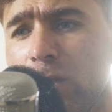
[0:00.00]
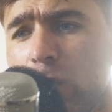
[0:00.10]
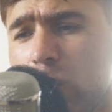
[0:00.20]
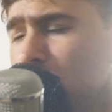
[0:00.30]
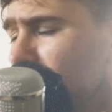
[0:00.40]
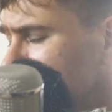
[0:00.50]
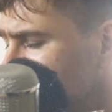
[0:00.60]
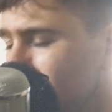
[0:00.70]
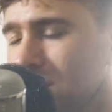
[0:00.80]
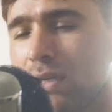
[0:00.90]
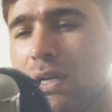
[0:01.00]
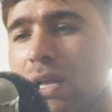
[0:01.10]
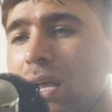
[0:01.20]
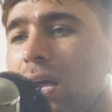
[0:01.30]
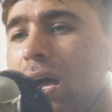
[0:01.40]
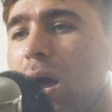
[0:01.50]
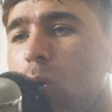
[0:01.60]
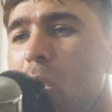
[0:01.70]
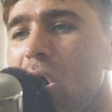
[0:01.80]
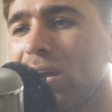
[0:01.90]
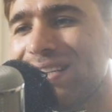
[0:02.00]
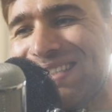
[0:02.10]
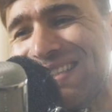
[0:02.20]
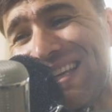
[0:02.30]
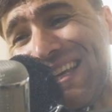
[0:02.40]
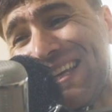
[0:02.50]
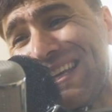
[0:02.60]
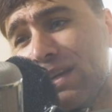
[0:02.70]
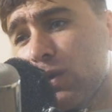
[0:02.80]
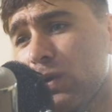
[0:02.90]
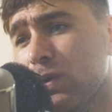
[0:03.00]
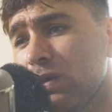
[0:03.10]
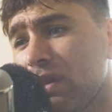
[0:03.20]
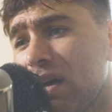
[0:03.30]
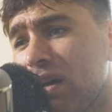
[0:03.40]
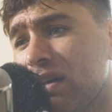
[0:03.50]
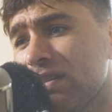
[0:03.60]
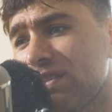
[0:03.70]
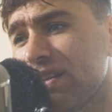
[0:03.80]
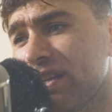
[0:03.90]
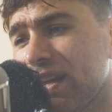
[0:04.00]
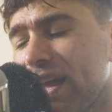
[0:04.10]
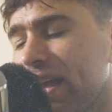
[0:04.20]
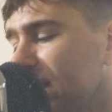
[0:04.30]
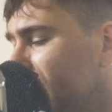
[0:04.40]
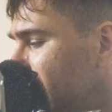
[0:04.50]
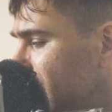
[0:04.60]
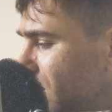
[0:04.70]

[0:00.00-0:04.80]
you. I wanna see you dance again.